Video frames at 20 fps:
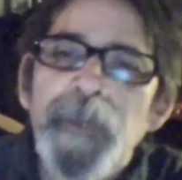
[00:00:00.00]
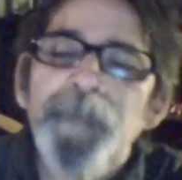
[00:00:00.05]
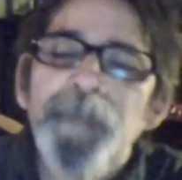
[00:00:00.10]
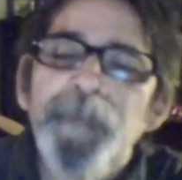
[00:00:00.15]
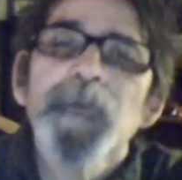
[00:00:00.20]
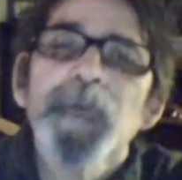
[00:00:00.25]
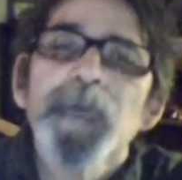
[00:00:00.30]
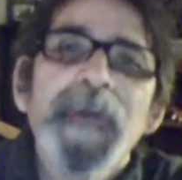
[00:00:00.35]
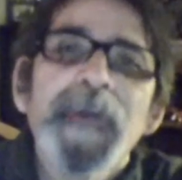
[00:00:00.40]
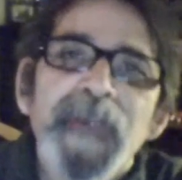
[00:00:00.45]

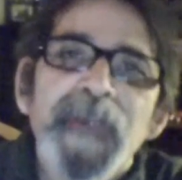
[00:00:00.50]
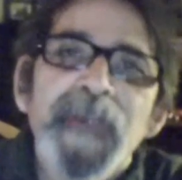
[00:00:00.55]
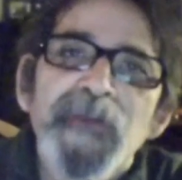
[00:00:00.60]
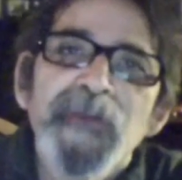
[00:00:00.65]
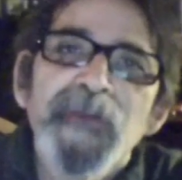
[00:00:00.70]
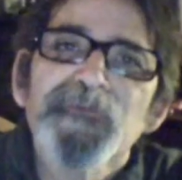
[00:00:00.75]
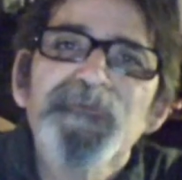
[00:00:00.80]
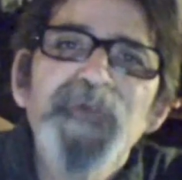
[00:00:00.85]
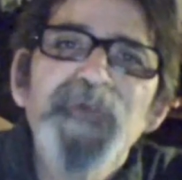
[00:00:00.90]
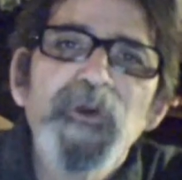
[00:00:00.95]
implement
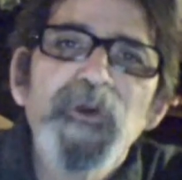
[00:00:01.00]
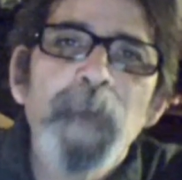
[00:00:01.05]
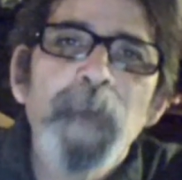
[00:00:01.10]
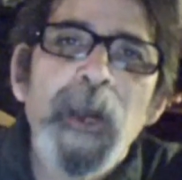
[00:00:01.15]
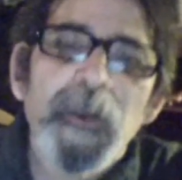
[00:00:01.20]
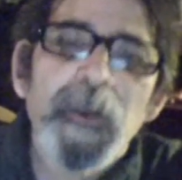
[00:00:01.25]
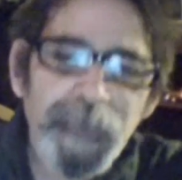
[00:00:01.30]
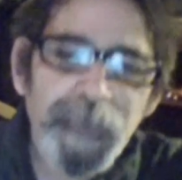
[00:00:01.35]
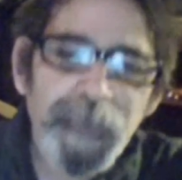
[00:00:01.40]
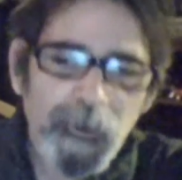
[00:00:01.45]
his
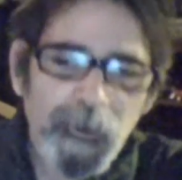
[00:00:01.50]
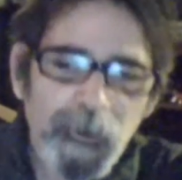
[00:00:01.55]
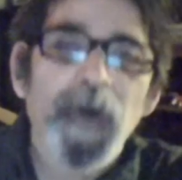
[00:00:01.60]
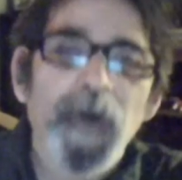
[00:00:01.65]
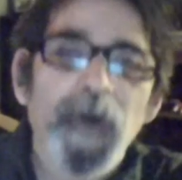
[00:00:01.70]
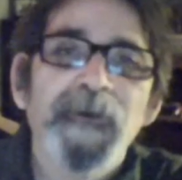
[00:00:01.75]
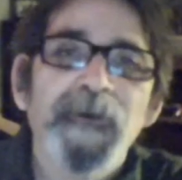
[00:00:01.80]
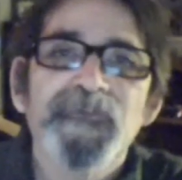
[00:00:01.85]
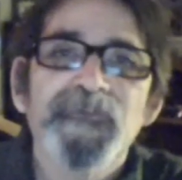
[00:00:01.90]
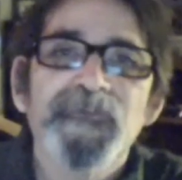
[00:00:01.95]
fear-mongering
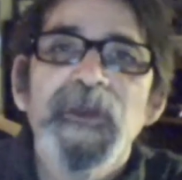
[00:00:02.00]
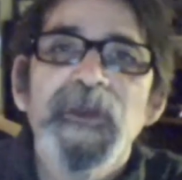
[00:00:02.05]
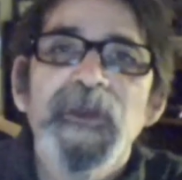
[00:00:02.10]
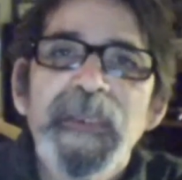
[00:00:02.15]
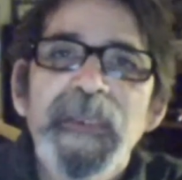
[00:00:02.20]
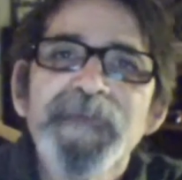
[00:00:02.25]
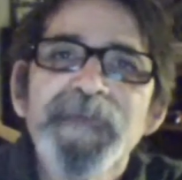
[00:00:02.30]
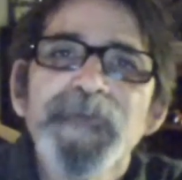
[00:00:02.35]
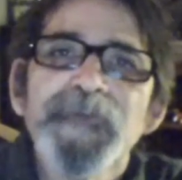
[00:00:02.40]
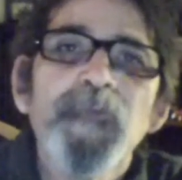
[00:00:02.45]
on us
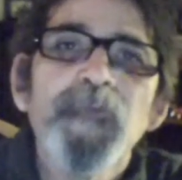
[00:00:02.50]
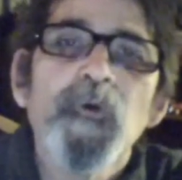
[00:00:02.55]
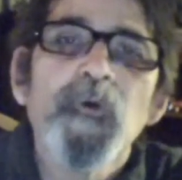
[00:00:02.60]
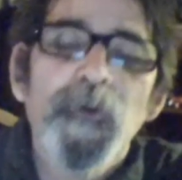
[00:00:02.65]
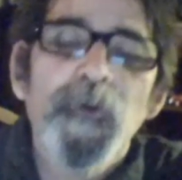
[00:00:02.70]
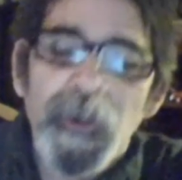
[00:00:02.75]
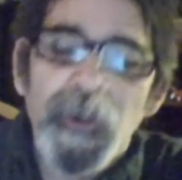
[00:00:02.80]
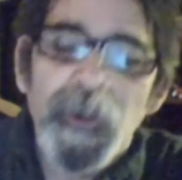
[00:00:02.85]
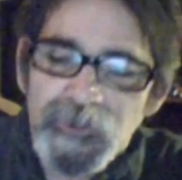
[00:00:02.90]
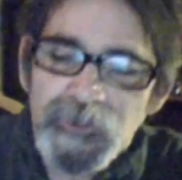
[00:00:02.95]
even
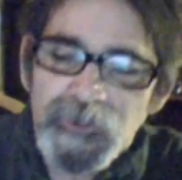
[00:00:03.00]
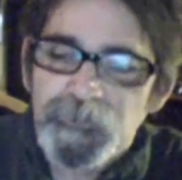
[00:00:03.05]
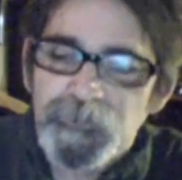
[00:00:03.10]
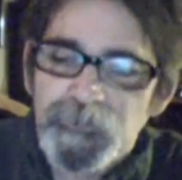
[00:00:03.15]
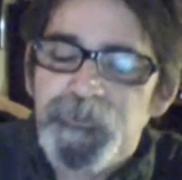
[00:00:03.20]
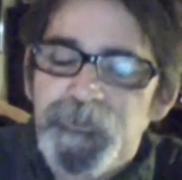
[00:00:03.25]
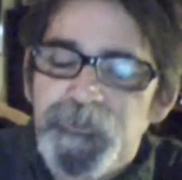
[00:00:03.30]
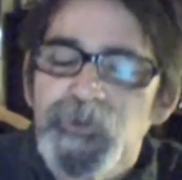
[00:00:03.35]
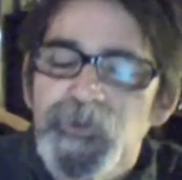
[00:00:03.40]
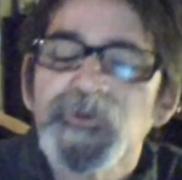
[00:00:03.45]
more, to
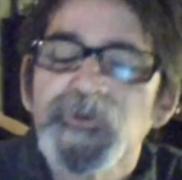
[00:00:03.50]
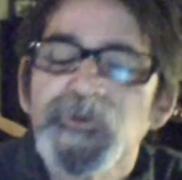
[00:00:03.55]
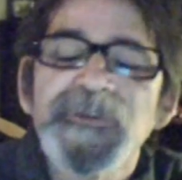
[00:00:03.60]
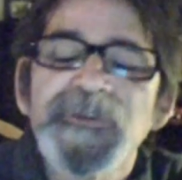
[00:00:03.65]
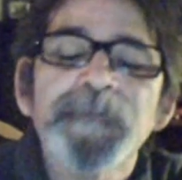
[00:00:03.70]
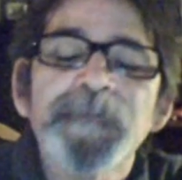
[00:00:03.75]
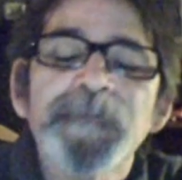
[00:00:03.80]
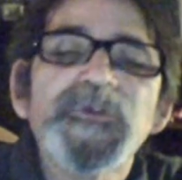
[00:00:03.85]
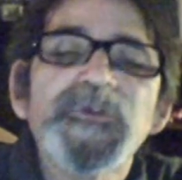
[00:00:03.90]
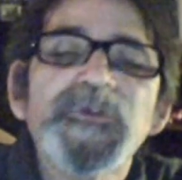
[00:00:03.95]

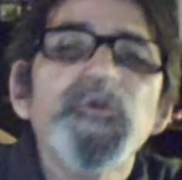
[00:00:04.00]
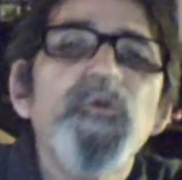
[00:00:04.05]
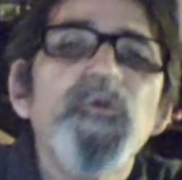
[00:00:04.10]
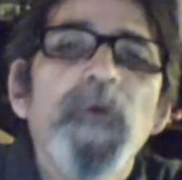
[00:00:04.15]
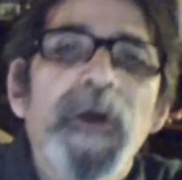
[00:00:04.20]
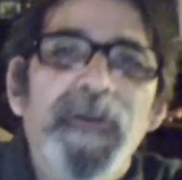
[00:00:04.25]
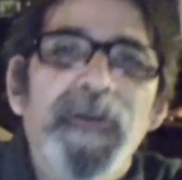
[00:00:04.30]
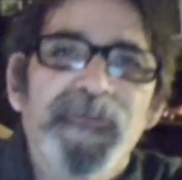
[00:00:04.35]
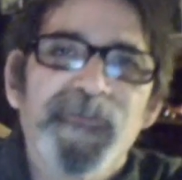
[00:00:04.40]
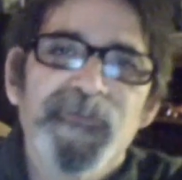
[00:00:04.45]
subdue
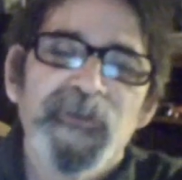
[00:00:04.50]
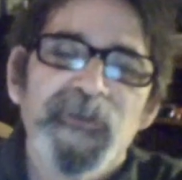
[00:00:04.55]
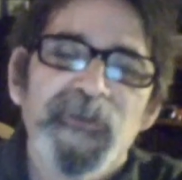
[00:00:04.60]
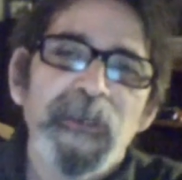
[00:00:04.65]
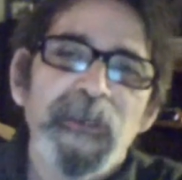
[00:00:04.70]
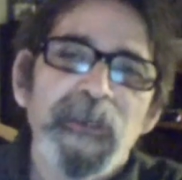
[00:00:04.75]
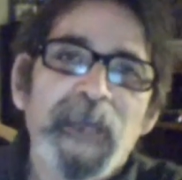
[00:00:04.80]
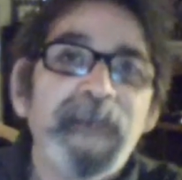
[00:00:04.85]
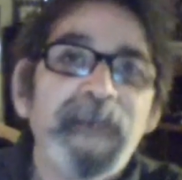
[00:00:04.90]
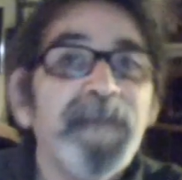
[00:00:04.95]
us?
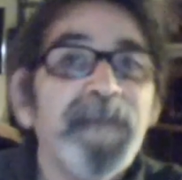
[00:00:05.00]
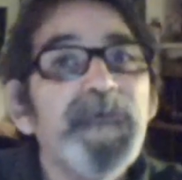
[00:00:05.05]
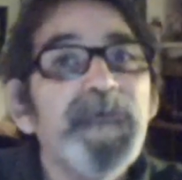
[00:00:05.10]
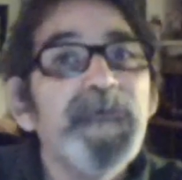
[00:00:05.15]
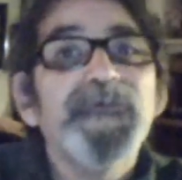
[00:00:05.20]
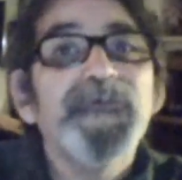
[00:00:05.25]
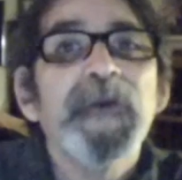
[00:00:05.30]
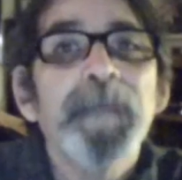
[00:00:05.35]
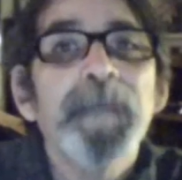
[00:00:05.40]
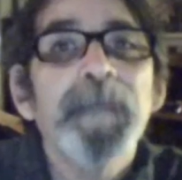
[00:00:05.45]
And if you
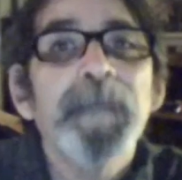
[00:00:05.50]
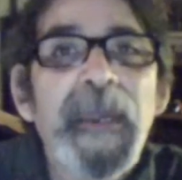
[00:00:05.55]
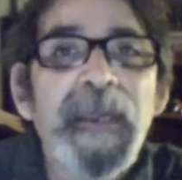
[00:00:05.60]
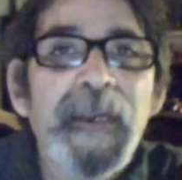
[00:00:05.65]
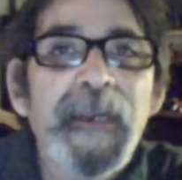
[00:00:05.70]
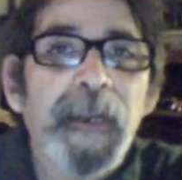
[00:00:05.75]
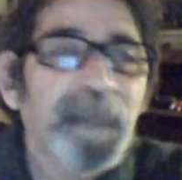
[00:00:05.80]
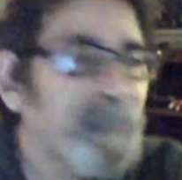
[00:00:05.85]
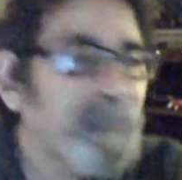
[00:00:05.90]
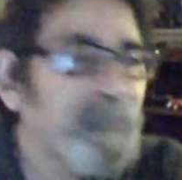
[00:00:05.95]
see a man out